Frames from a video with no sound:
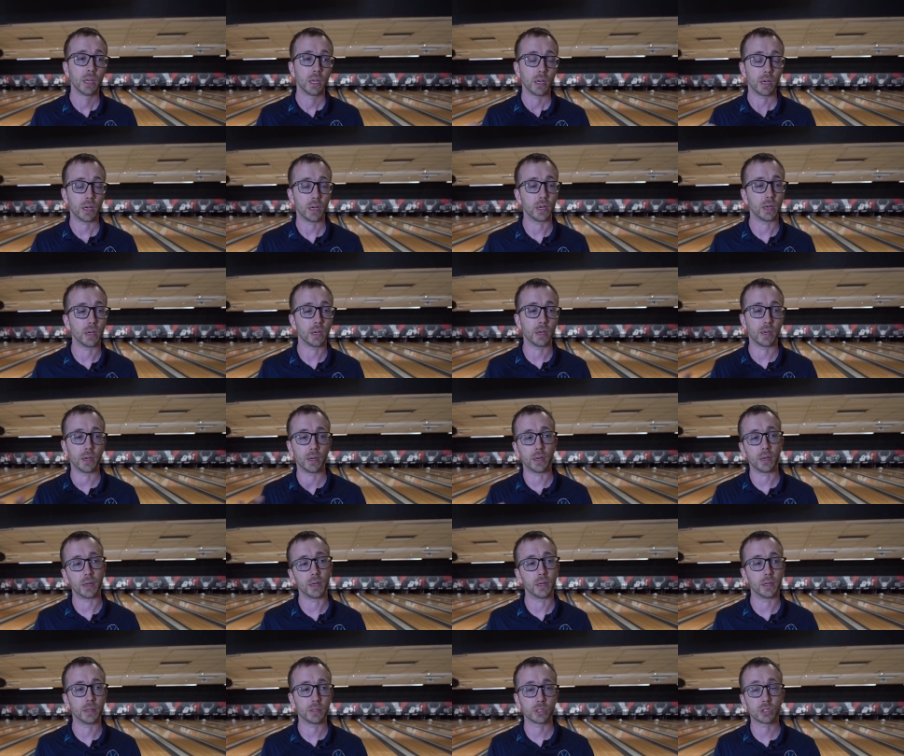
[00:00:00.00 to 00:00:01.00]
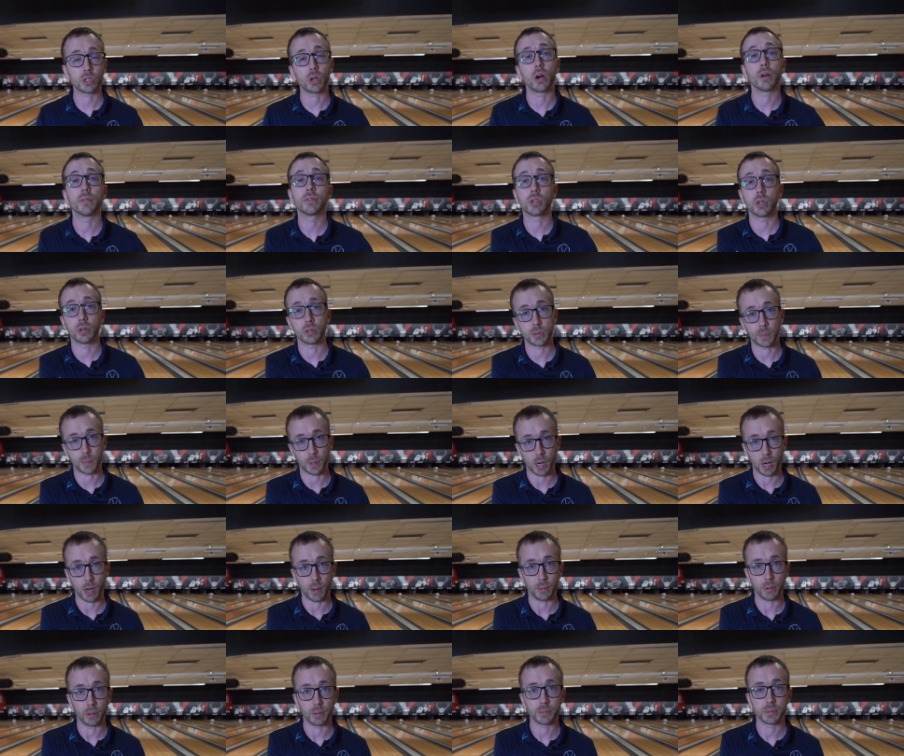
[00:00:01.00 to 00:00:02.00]
uh, solves those
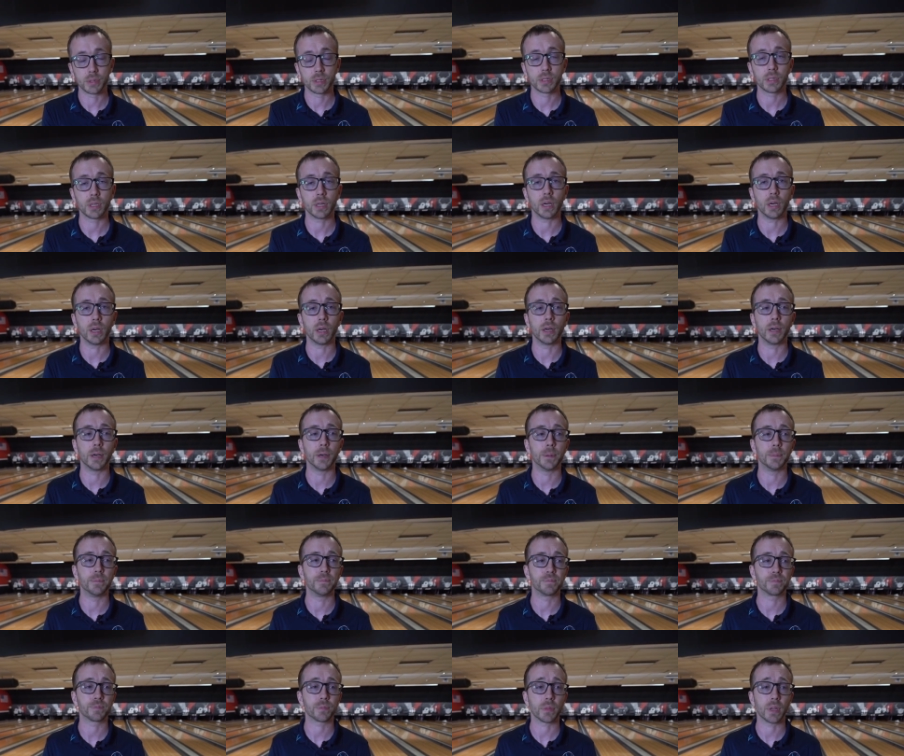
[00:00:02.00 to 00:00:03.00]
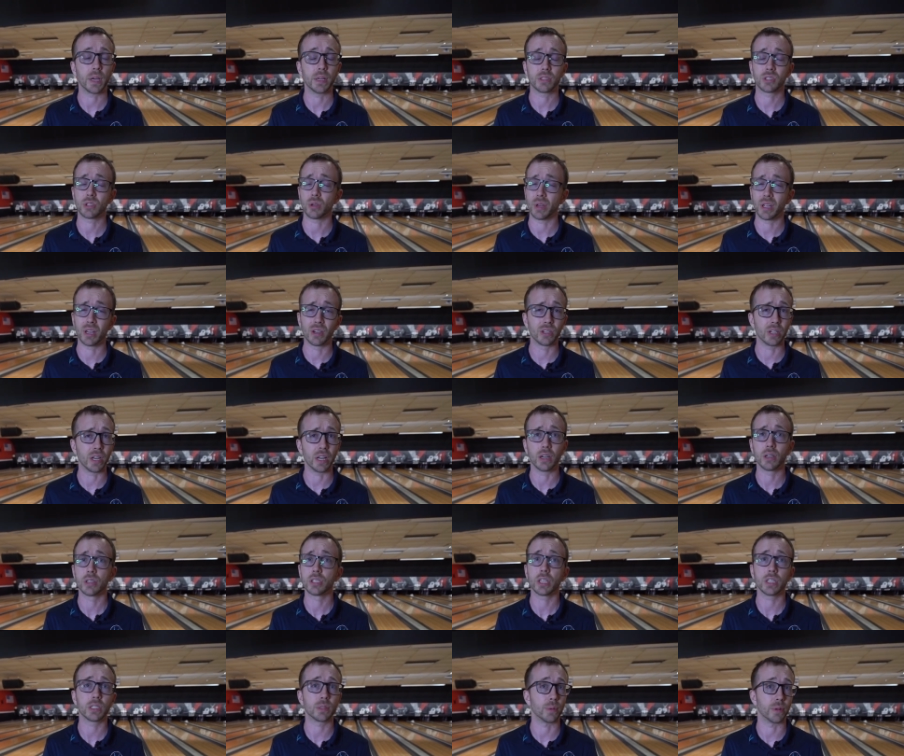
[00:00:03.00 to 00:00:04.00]
problems. Um, and so inter
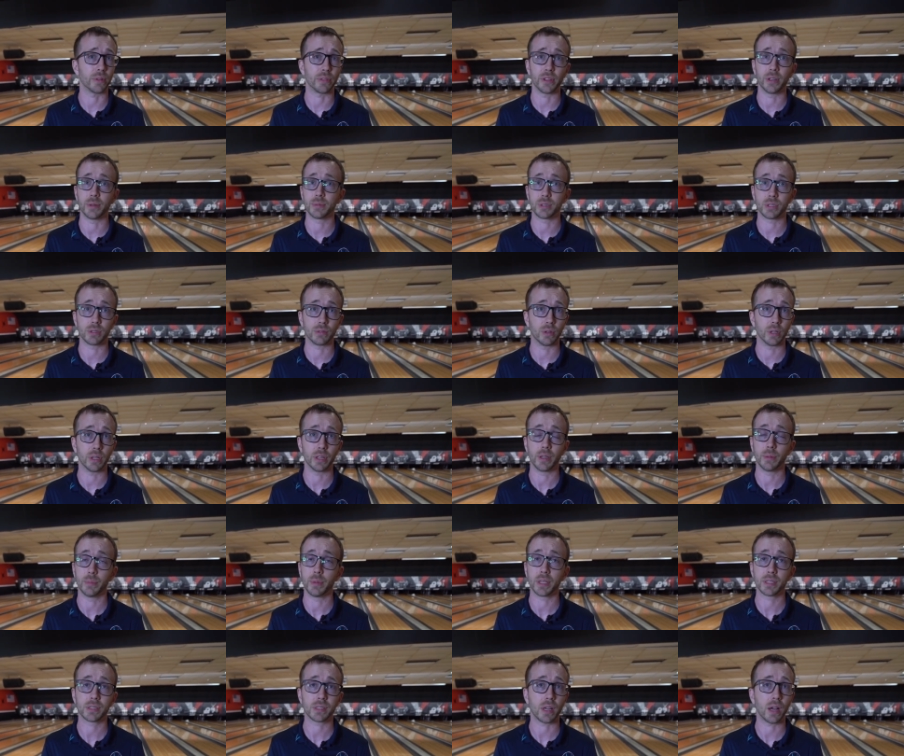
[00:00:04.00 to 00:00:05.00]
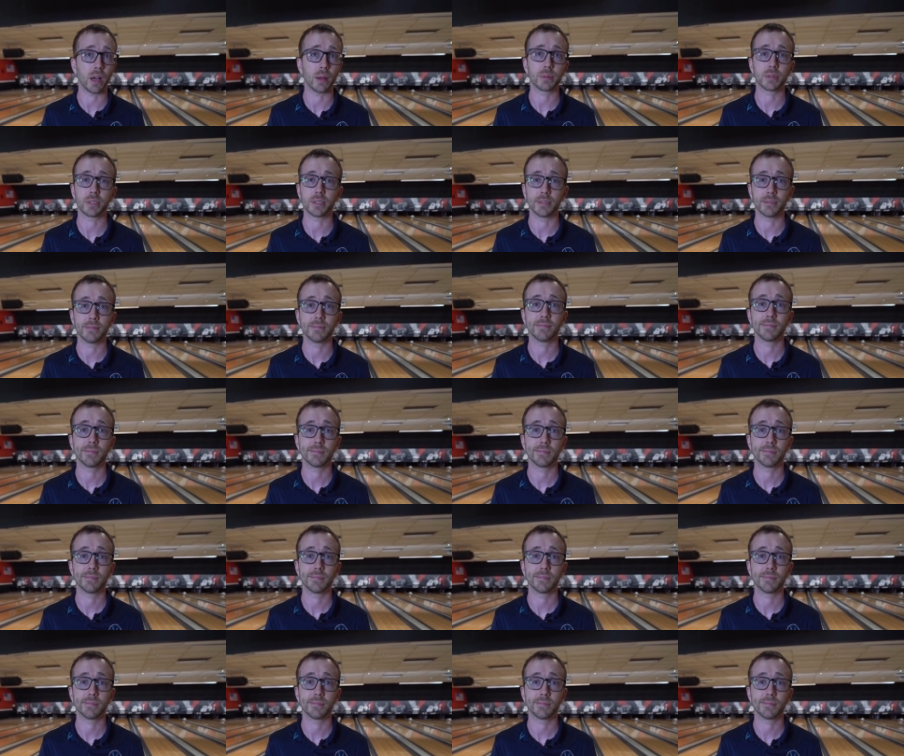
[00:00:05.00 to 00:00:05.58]
interchangeable thumbs is really the best option.